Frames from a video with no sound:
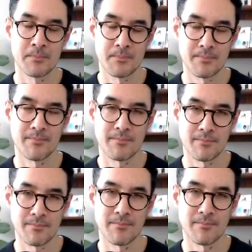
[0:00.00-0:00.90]

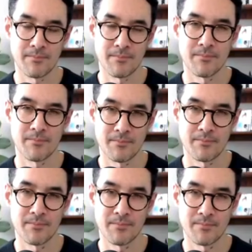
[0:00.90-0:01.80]

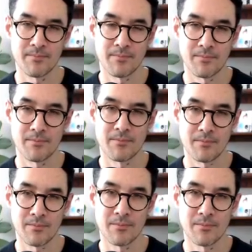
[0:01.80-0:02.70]

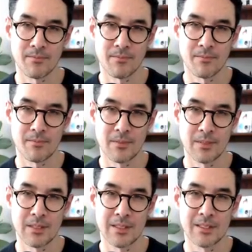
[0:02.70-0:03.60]

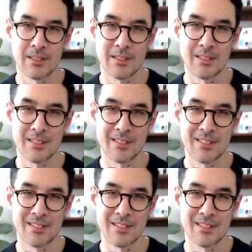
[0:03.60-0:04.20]
The person shown says nothing.